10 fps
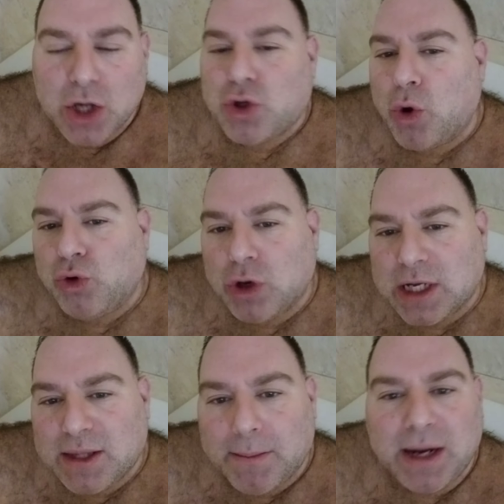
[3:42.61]
Don't look
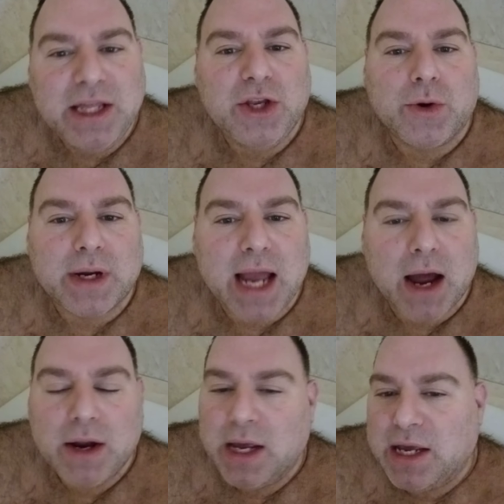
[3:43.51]
at the money in your
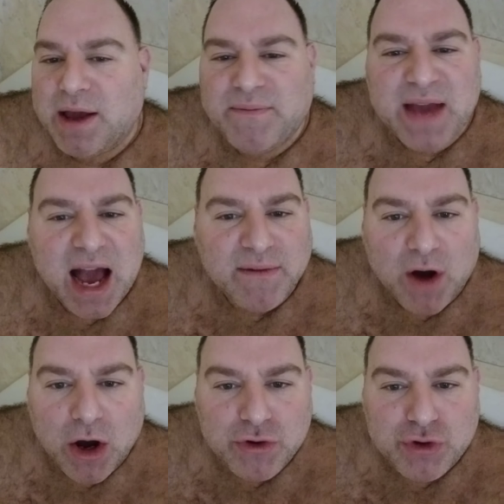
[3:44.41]
account. If you have
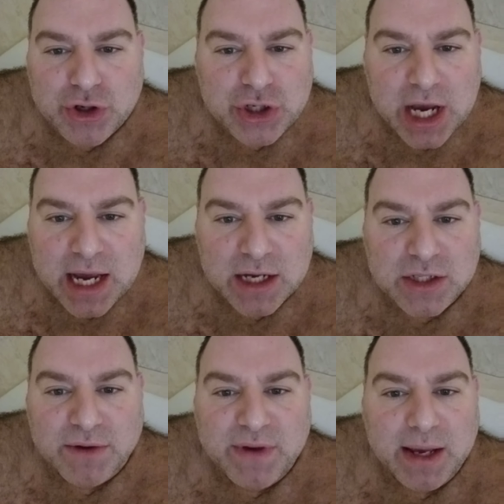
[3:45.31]
100
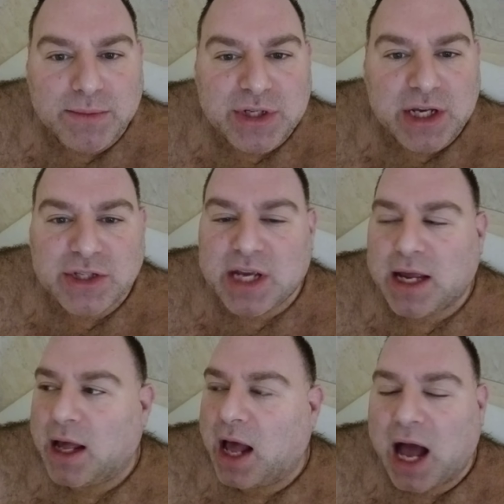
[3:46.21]
shares of AMC, you
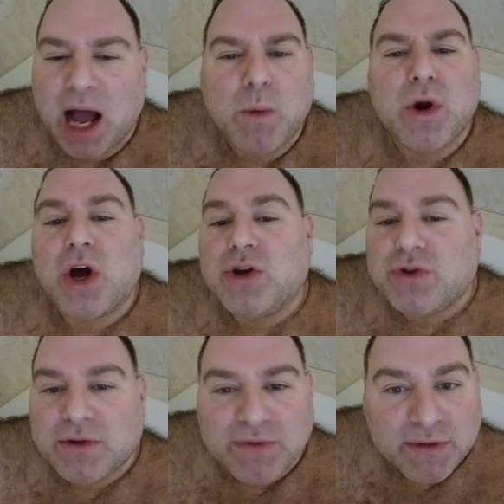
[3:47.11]
say, I want
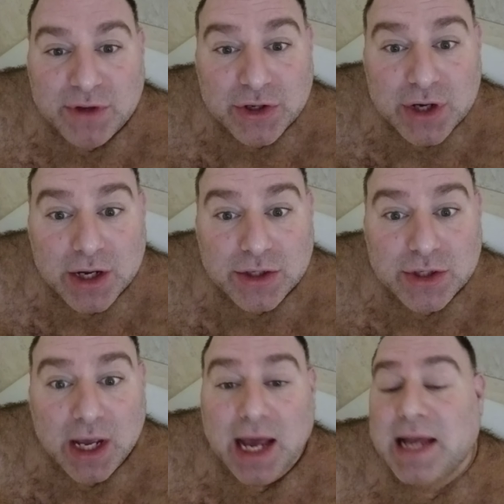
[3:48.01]
150 shares.